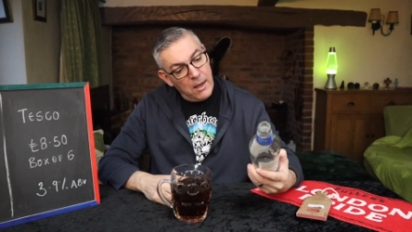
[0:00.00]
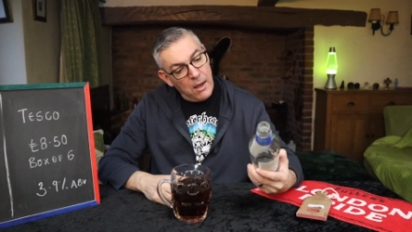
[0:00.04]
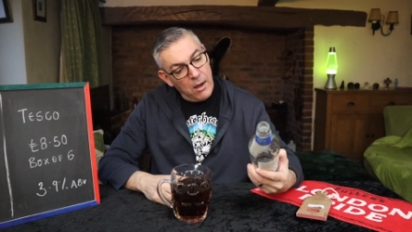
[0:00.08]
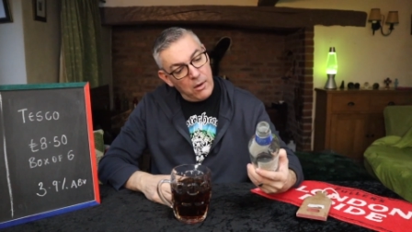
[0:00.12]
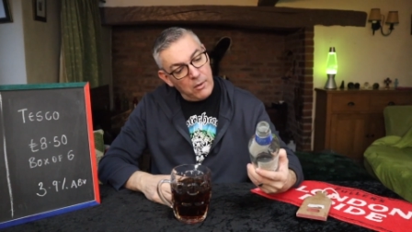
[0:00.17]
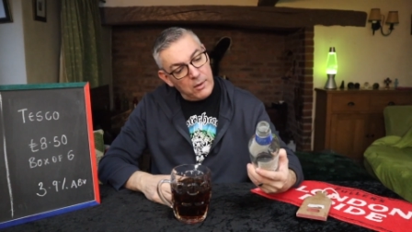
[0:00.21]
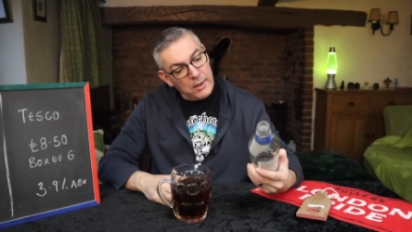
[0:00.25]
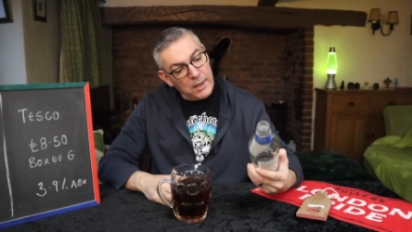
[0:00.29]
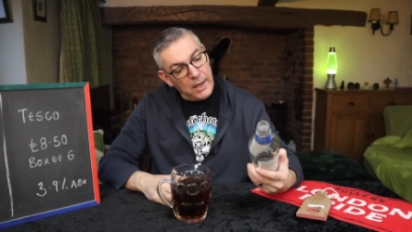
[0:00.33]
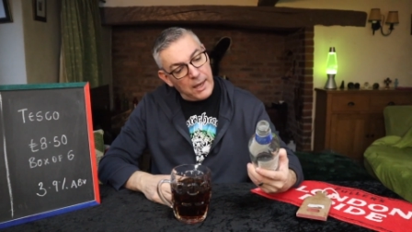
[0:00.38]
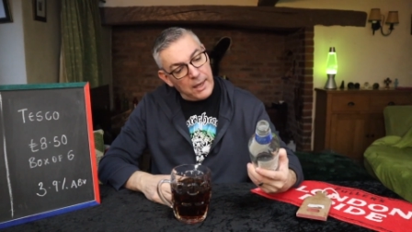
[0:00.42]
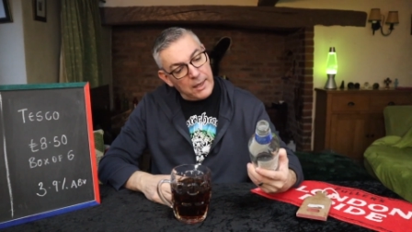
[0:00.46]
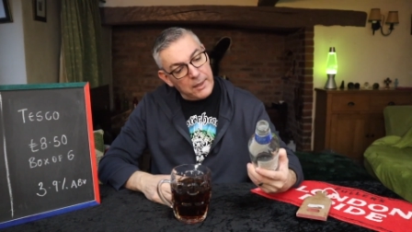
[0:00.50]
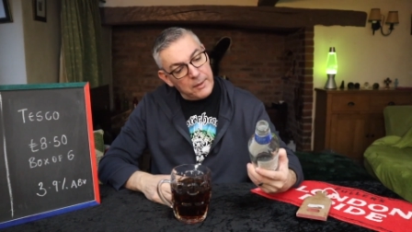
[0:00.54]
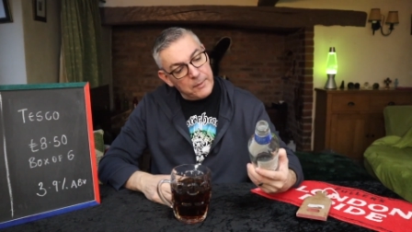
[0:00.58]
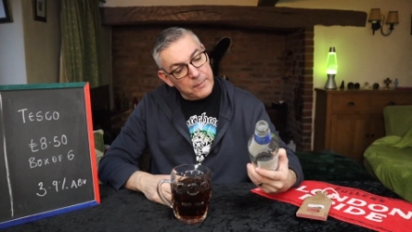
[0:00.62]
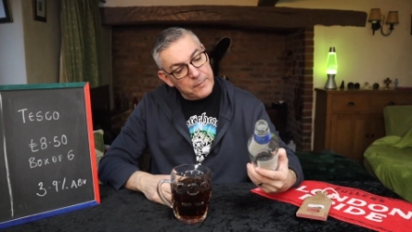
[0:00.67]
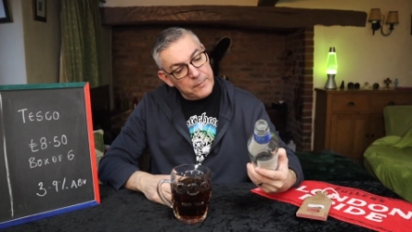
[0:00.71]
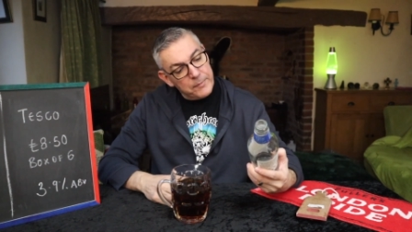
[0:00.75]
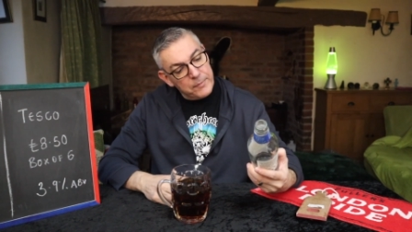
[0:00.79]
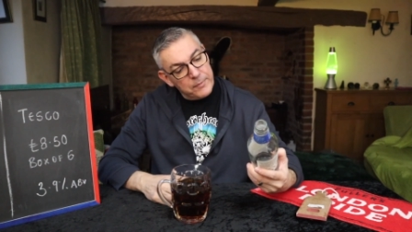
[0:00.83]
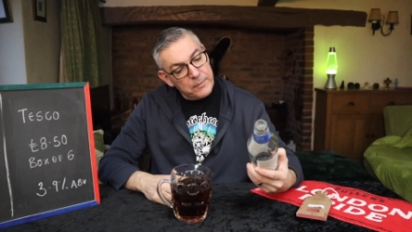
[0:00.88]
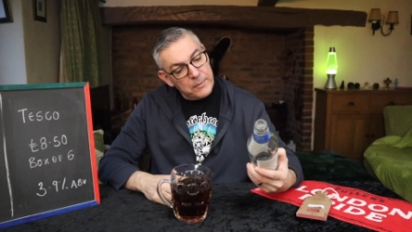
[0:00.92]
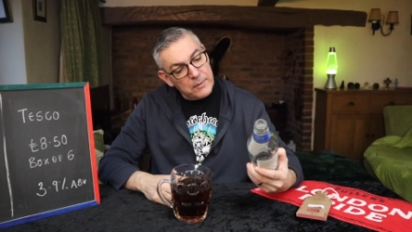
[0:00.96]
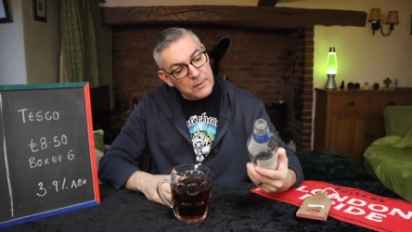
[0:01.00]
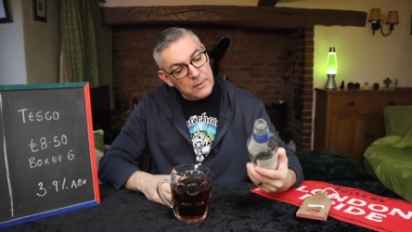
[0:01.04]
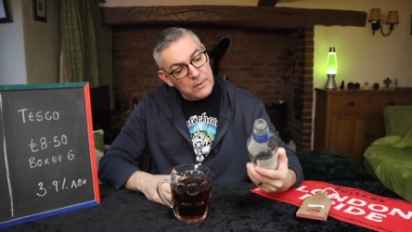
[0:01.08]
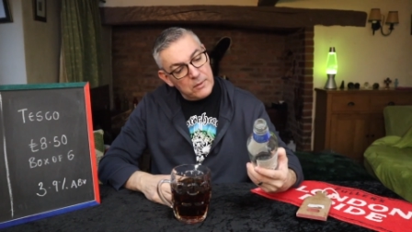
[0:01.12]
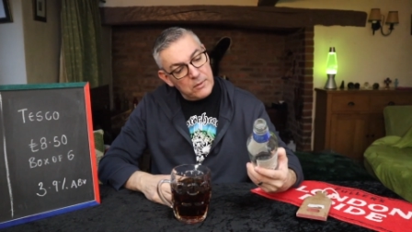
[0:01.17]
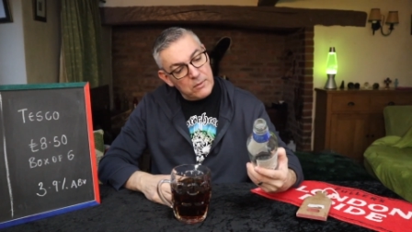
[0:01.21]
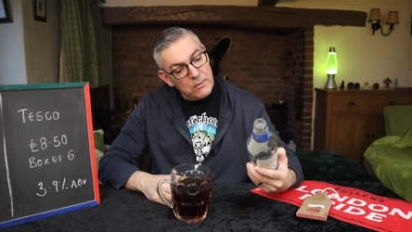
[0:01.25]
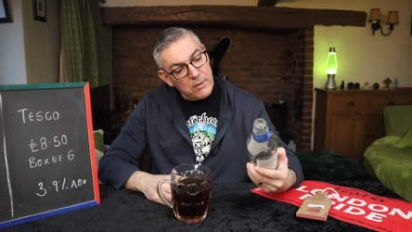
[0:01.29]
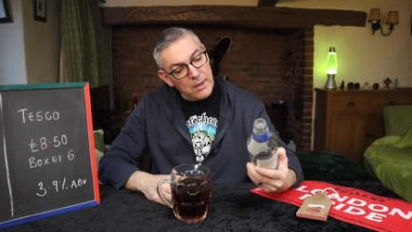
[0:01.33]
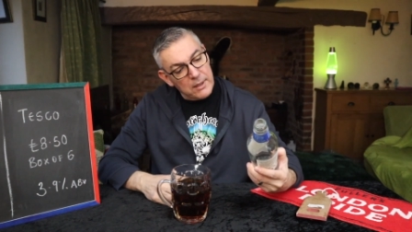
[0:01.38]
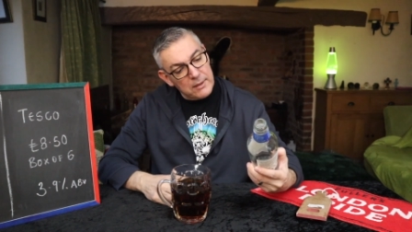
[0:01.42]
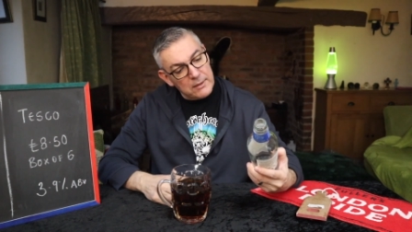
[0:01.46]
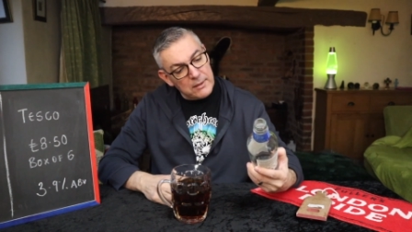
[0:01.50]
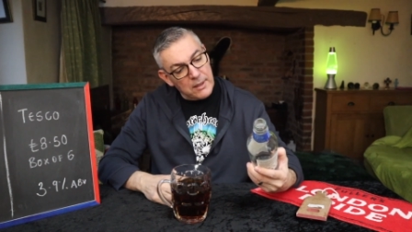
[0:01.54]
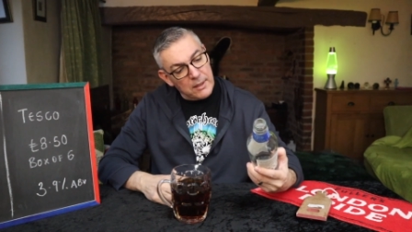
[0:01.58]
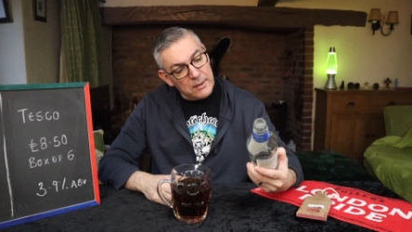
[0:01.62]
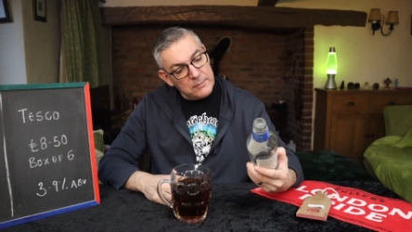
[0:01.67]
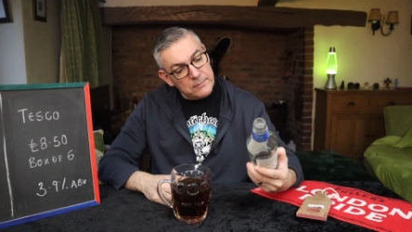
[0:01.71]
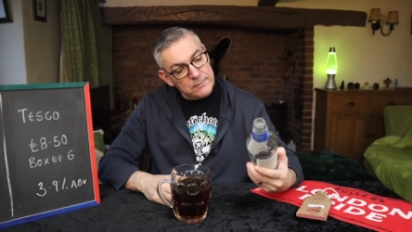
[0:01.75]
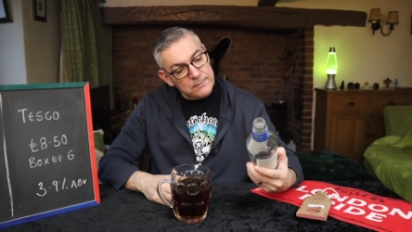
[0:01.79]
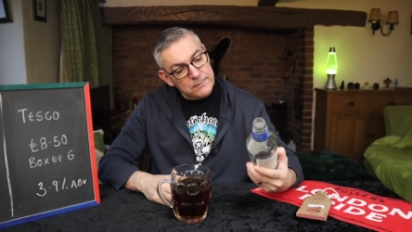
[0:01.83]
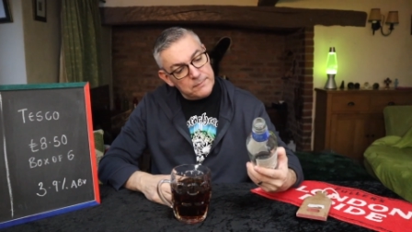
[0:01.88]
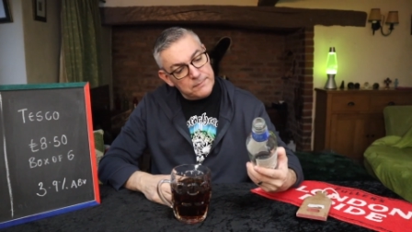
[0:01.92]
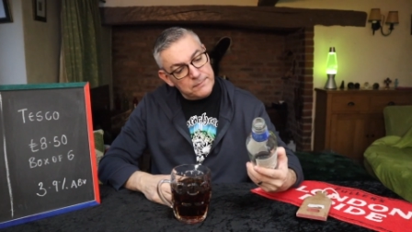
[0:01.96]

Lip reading: Okay. Right then.